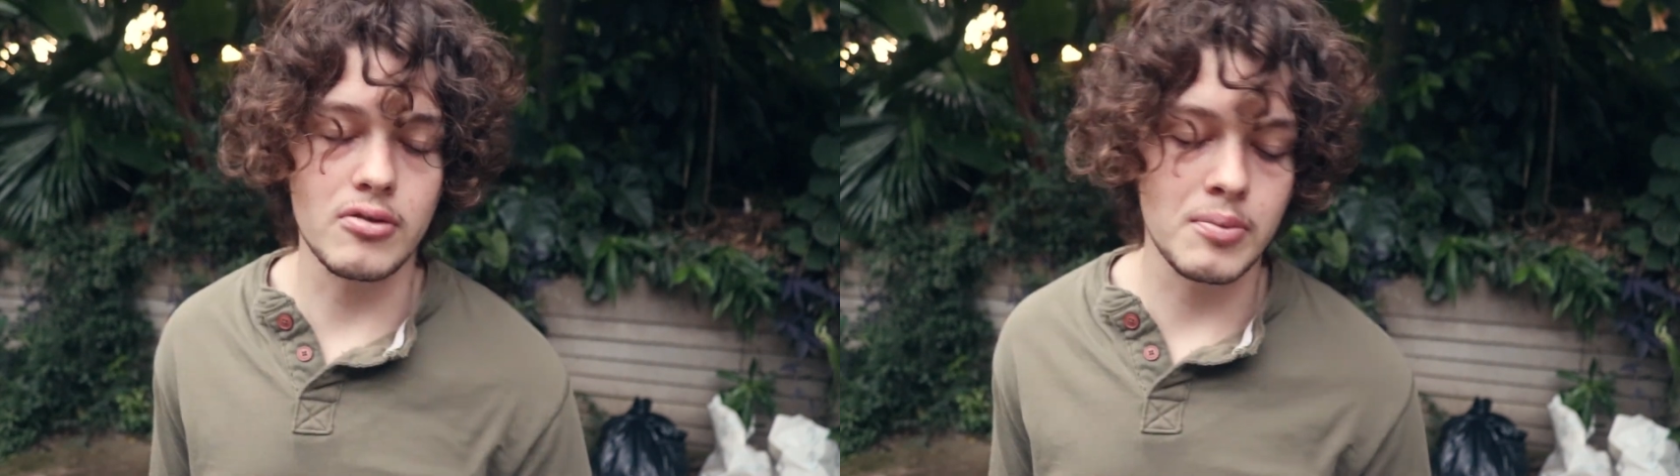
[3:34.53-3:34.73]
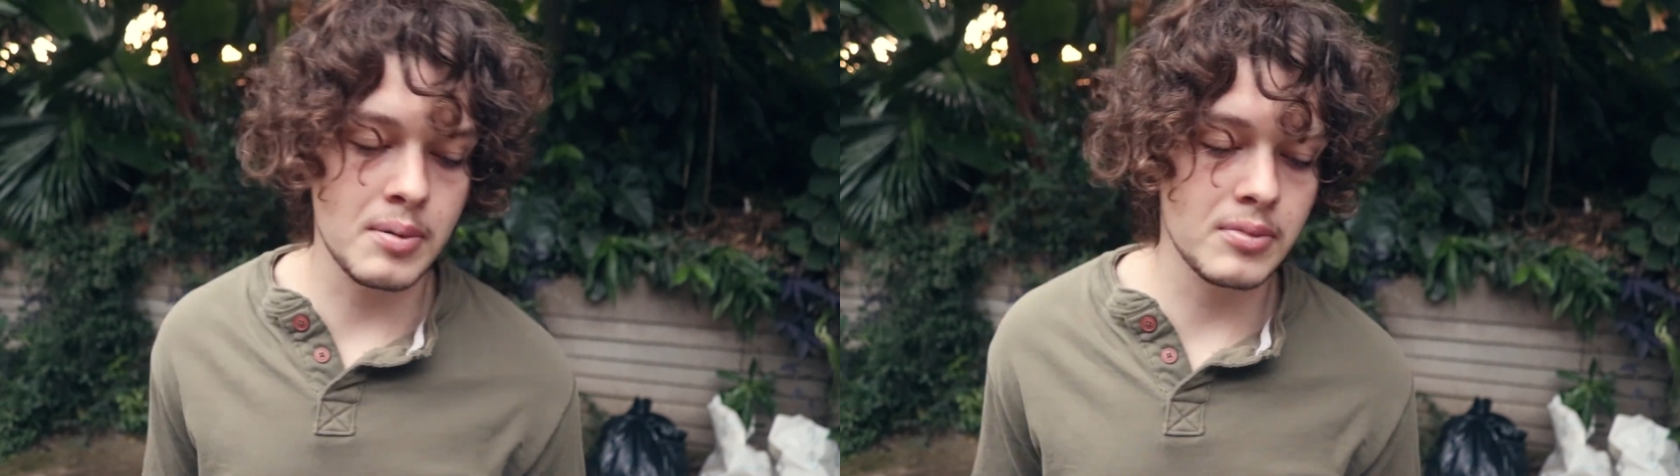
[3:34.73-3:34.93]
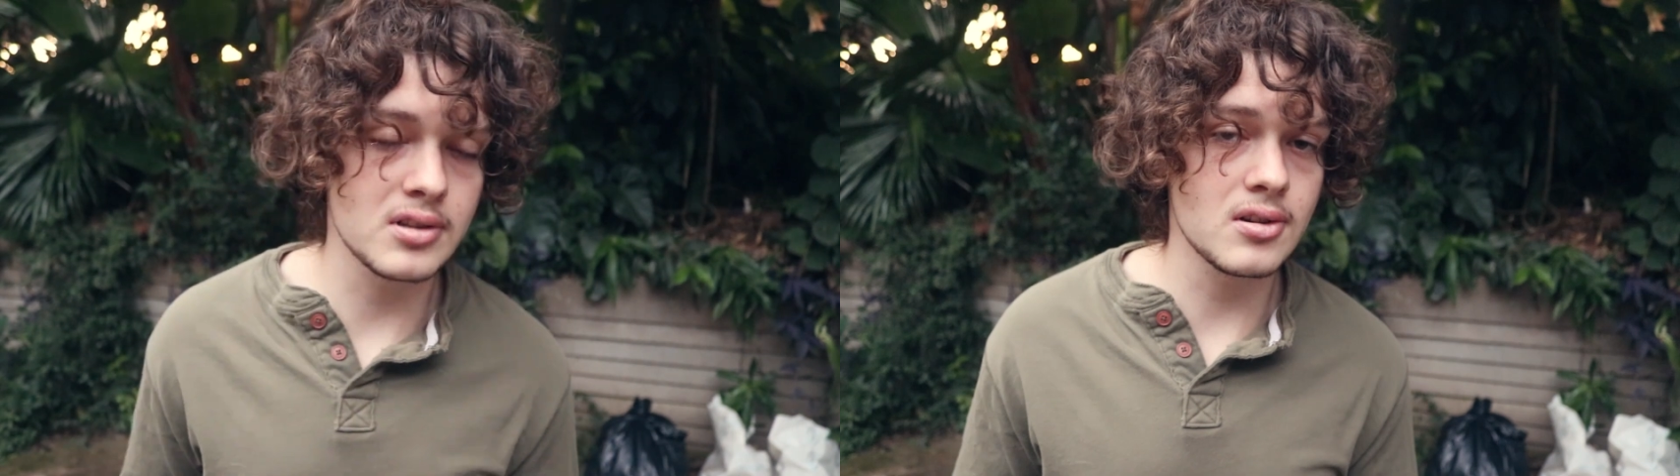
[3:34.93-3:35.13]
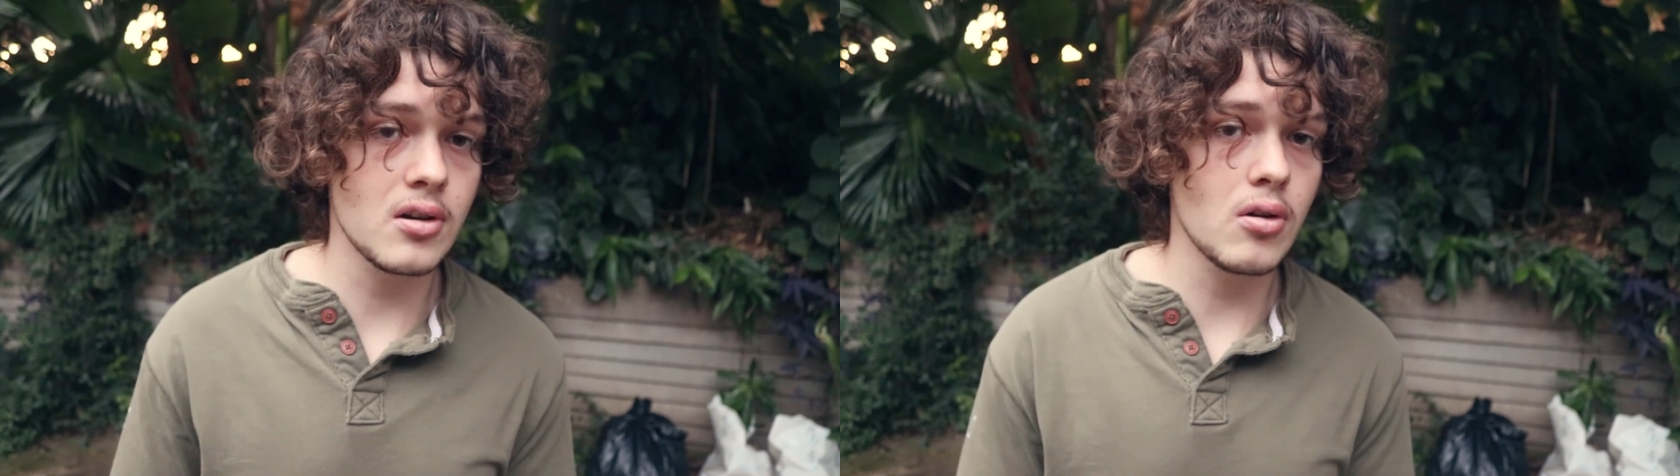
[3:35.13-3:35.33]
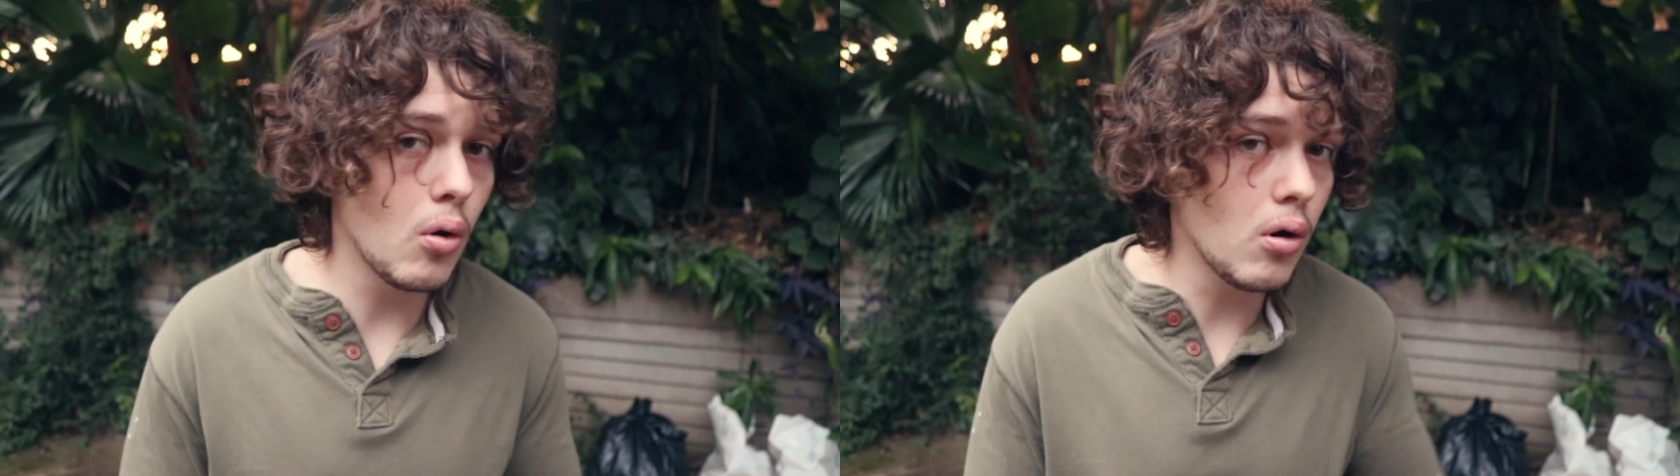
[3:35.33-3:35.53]
Remember, it's
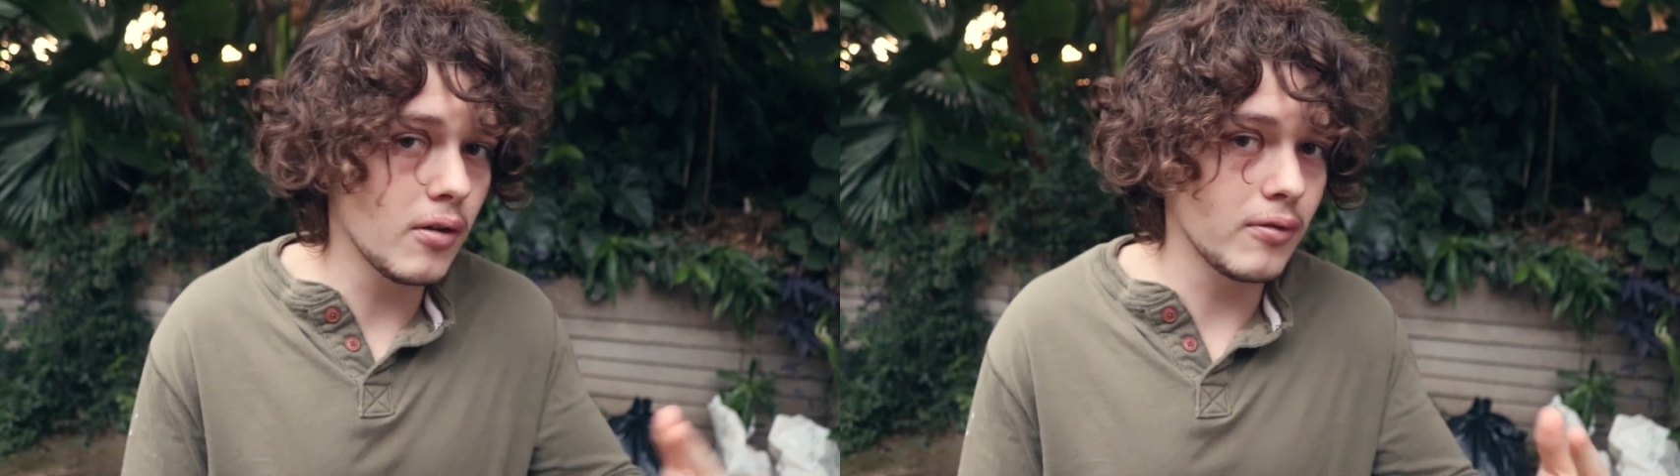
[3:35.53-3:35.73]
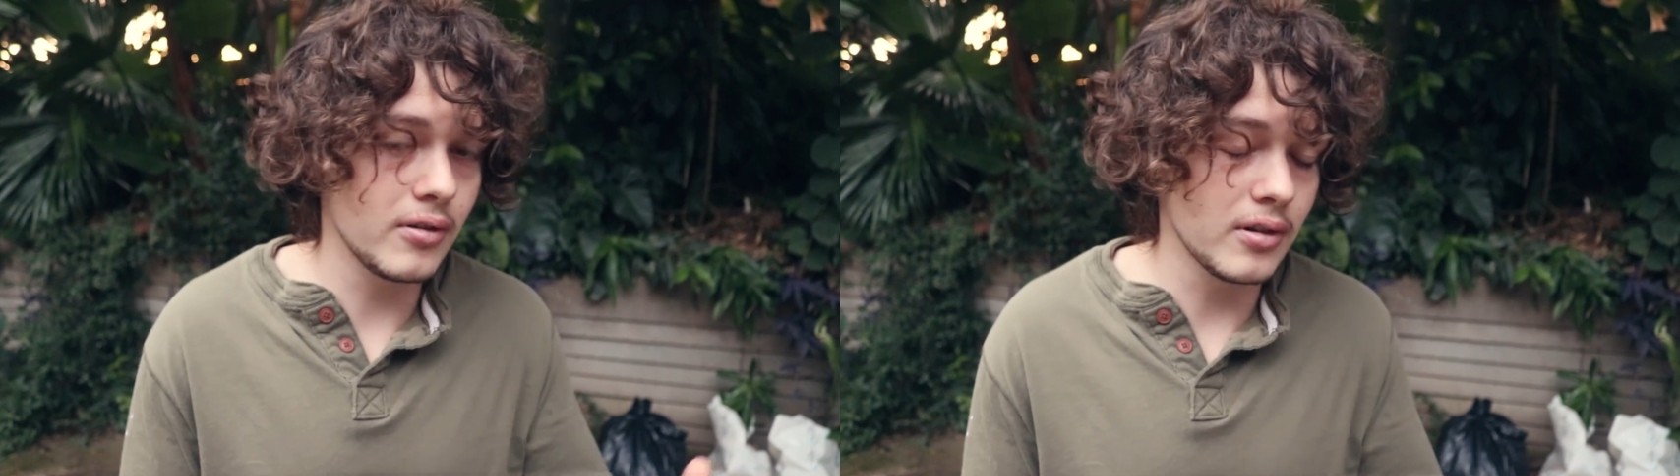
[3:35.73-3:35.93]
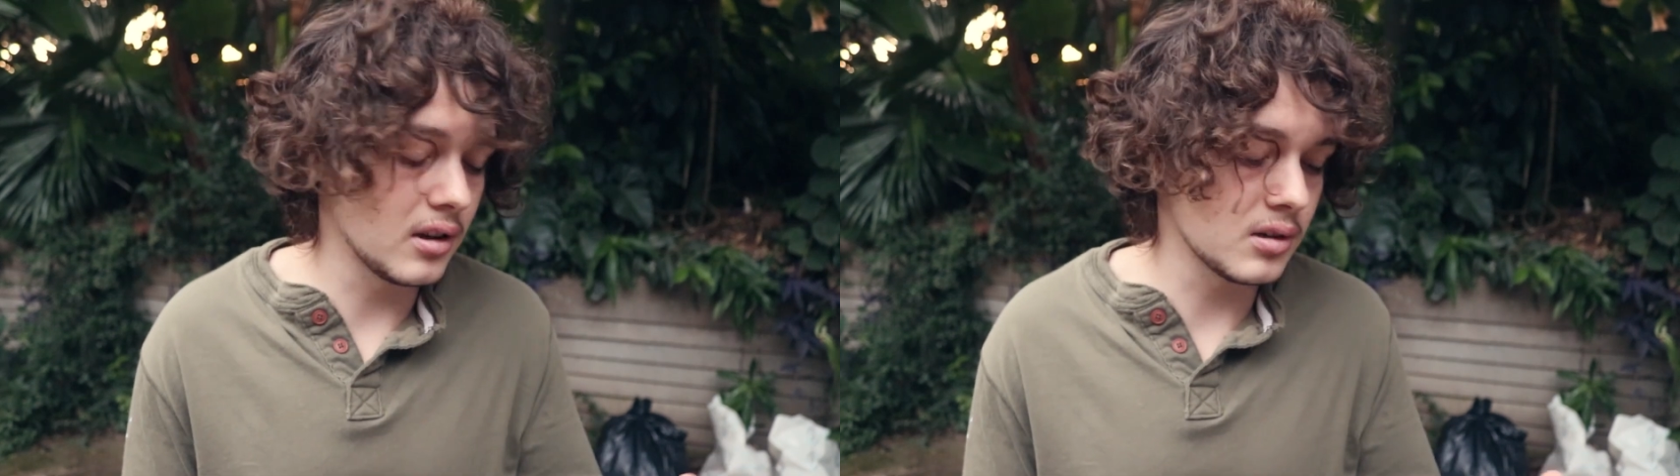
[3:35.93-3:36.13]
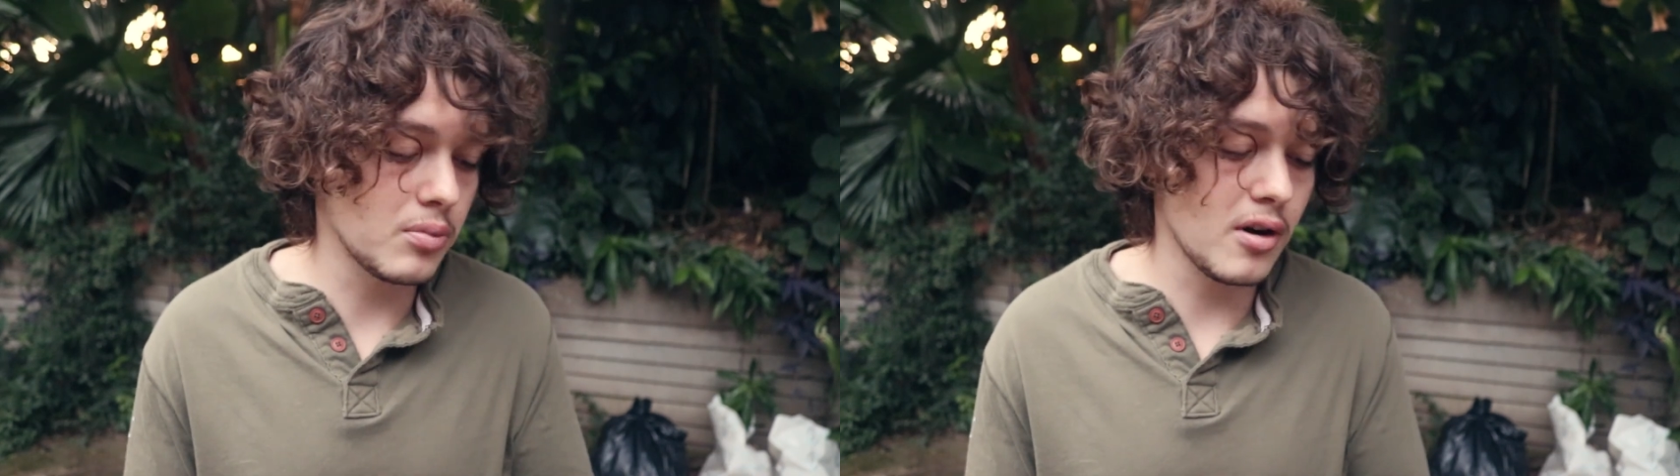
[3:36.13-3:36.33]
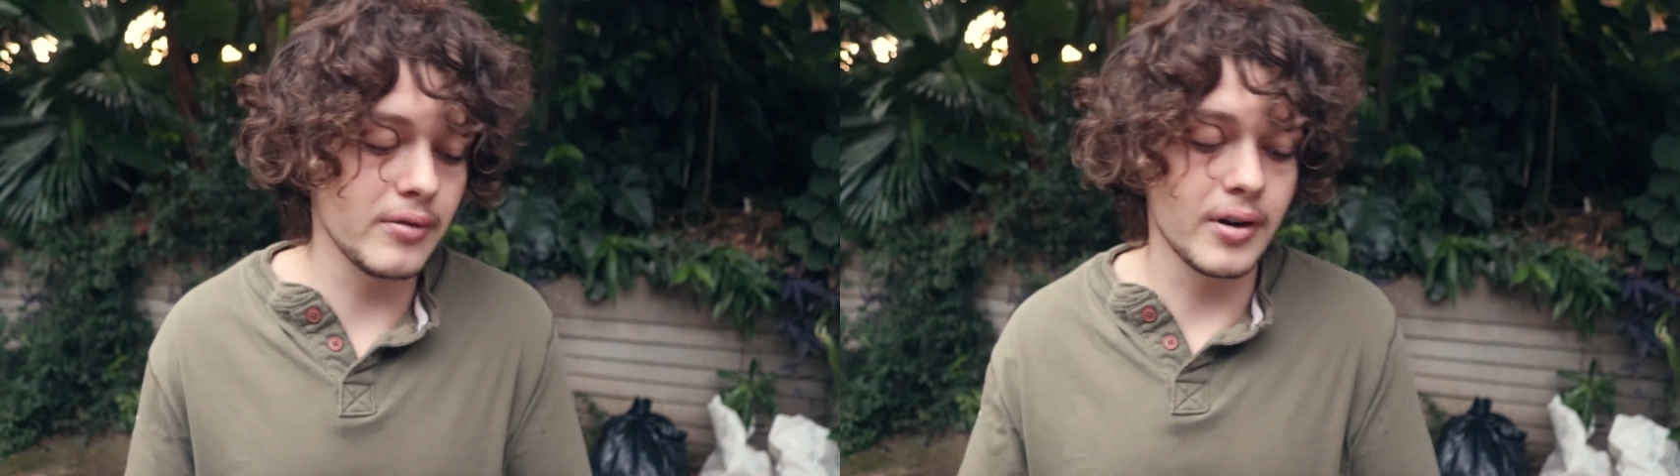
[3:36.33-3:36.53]
not all of it is
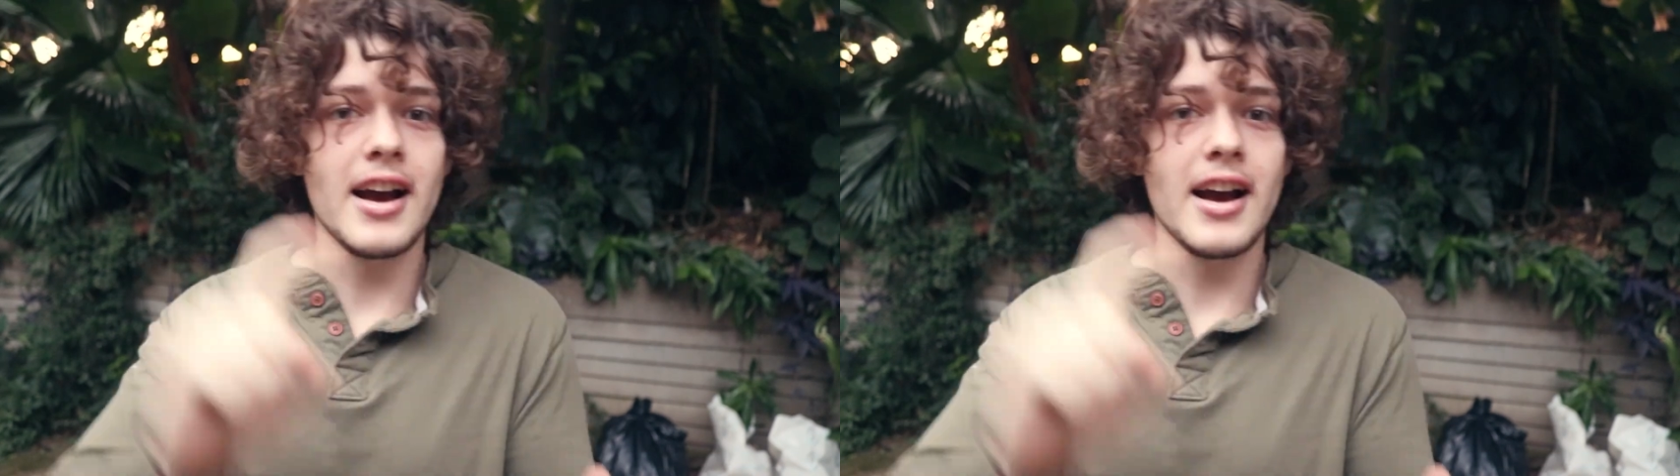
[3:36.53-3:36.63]
profit.